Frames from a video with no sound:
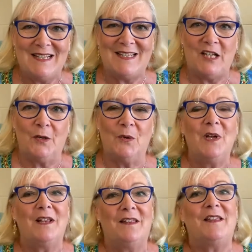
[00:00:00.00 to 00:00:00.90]
So
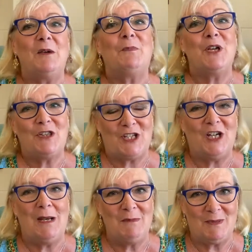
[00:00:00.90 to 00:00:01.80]
their birth
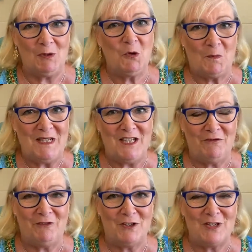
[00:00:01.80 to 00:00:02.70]
times will all be
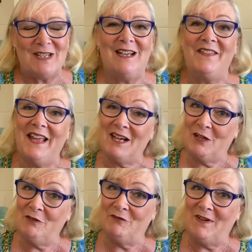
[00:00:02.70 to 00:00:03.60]
different, and that
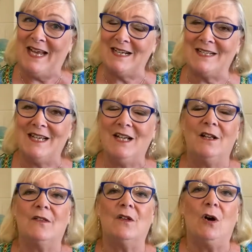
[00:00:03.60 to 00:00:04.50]
can affect
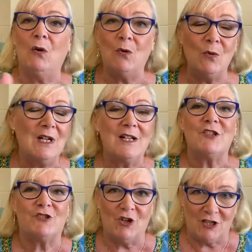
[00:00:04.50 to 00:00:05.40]
the whole
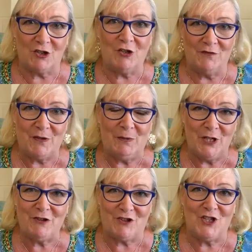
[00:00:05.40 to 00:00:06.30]
structure of the
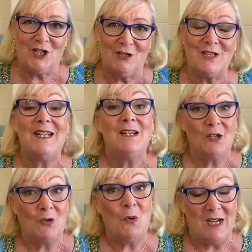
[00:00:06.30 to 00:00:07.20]
birth chart
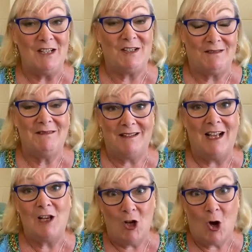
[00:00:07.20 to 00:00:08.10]
quite
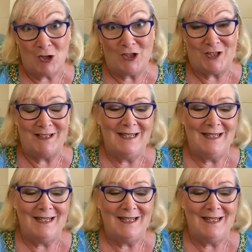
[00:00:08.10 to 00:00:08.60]
a lot.